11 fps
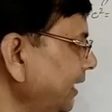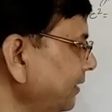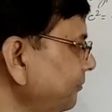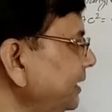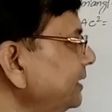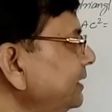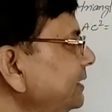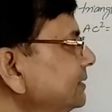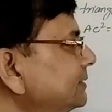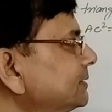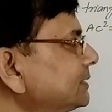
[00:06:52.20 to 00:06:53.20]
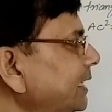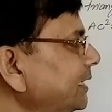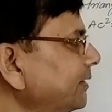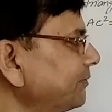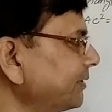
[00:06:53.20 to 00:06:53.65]
and BD is the
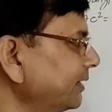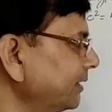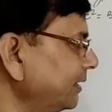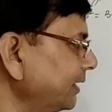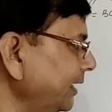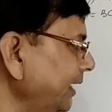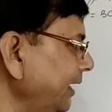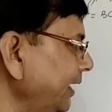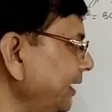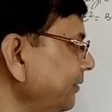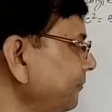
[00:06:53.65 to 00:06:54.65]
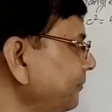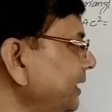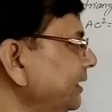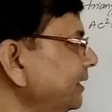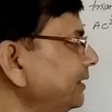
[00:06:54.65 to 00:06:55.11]
side of triangle
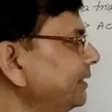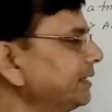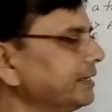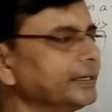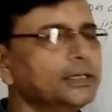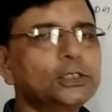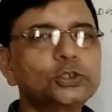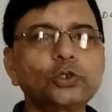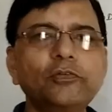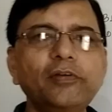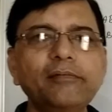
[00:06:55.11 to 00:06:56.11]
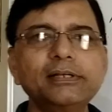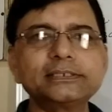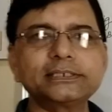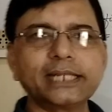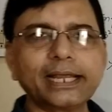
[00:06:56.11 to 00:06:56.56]
ABD. So we
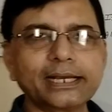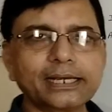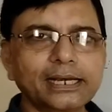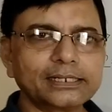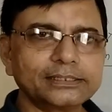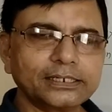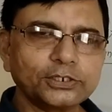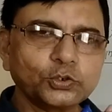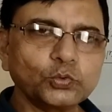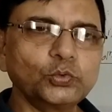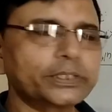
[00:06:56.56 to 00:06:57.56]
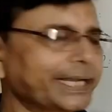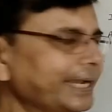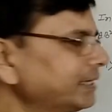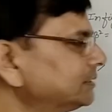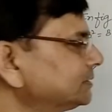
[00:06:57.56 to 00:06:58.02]
will select the 2
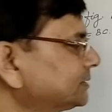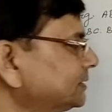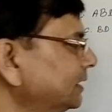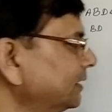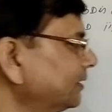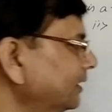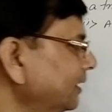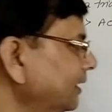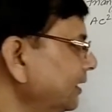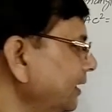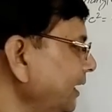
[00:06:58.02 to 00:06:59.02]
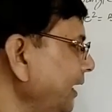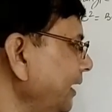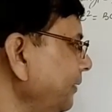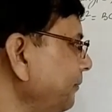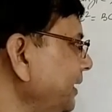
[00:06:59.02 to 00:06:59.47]
triangles
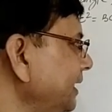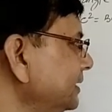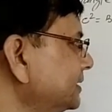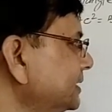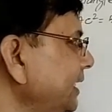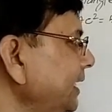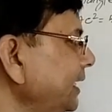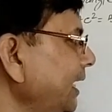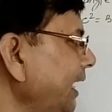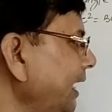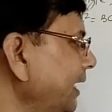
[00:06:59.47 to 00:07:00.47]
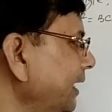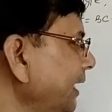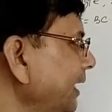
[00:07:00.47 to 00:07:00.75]
ABC and